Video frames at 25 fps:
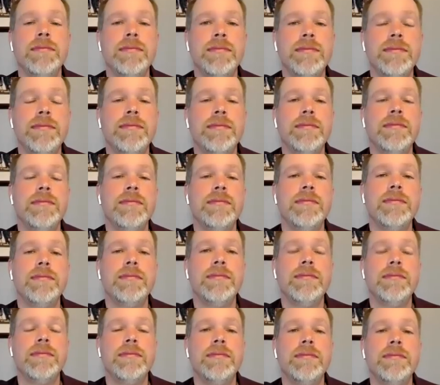
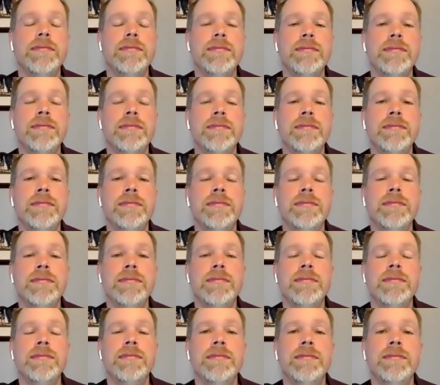
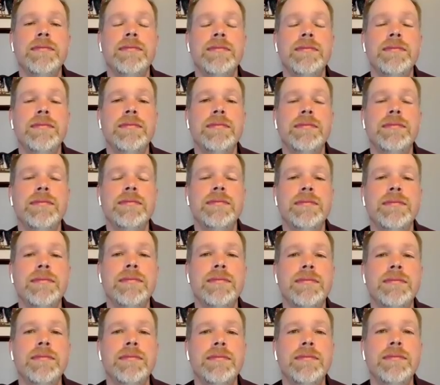
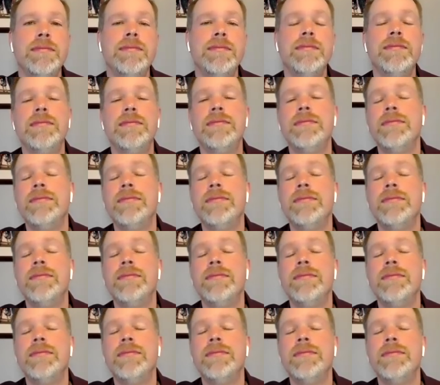(silent)